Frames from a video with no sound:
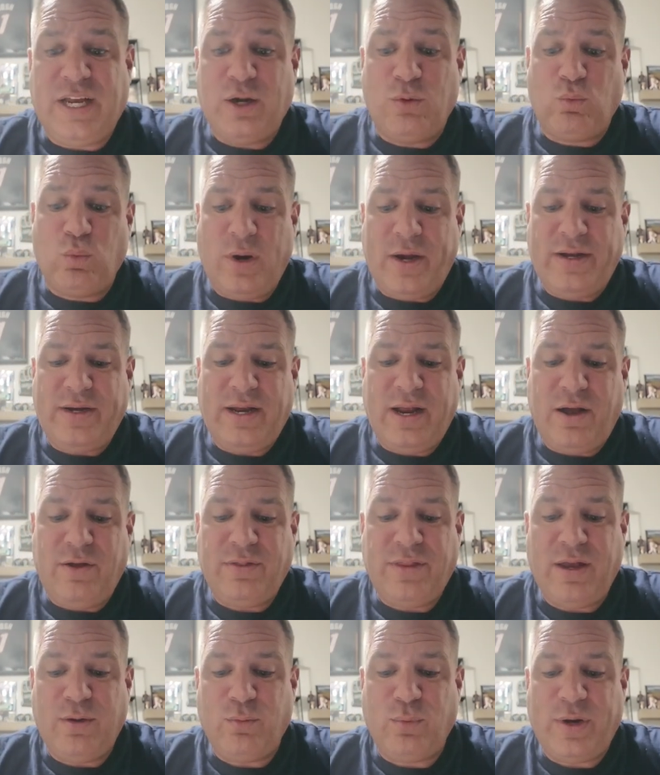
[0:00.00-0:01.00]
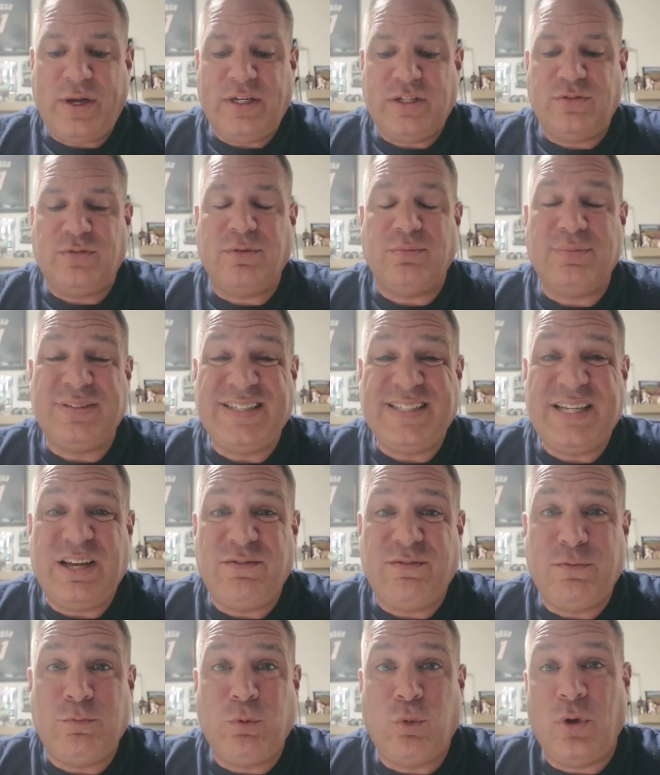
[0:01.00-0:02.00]
and right now they range from
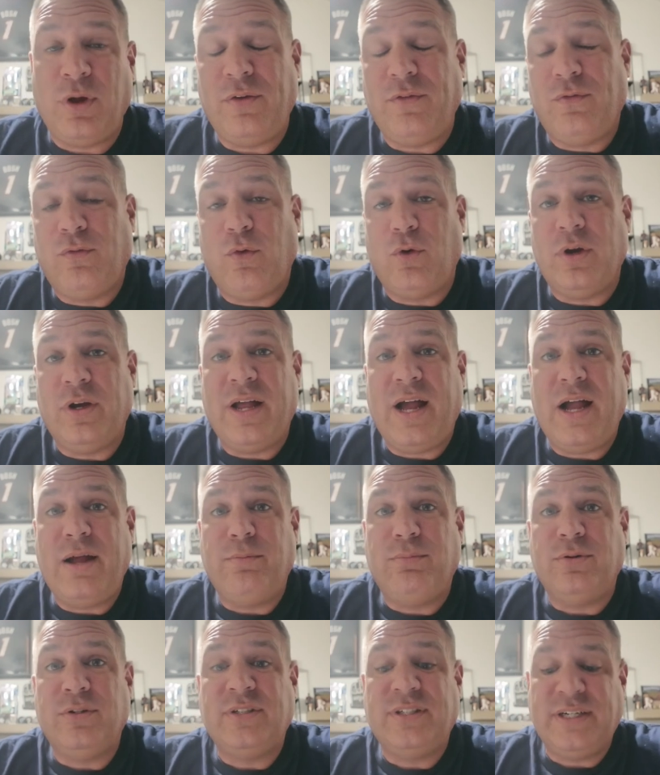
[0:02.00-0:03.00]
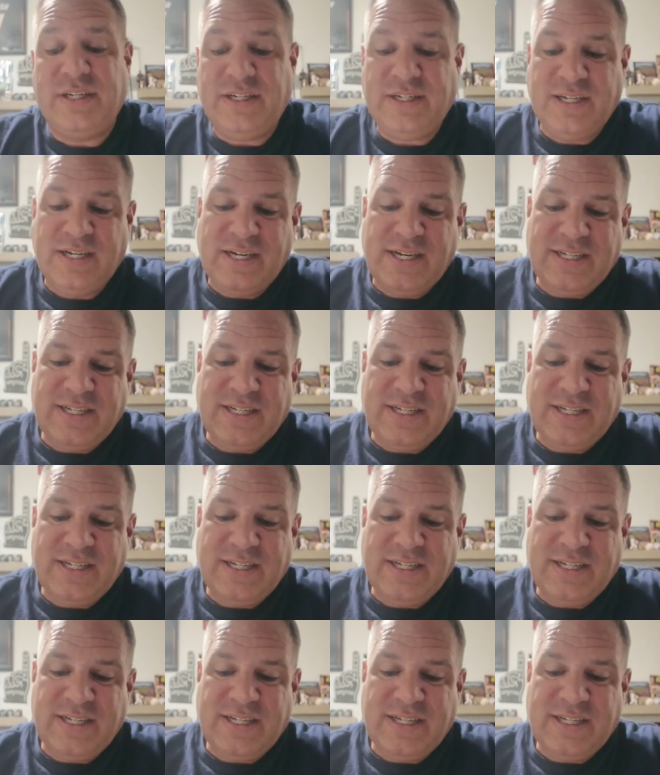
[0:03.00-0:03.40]
7.49%